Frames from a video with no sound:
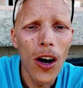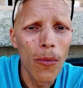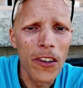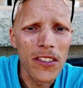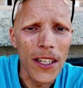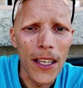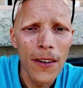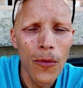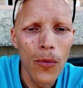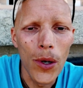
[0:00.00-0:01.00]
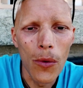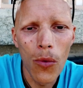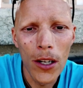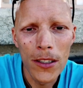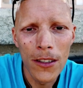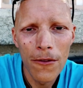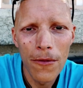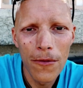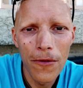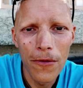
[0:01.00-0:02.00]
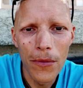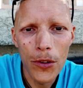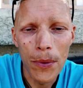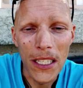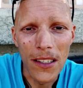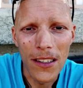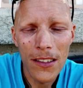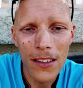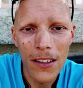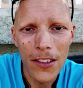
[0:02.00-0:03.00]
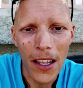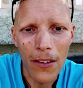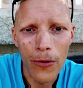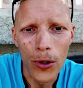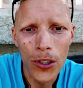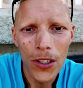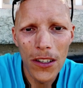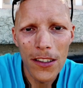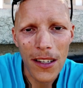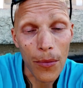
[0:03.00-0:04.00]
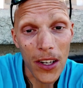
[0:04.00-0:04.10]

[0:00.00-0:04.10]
where one species sets foot, something else has to go.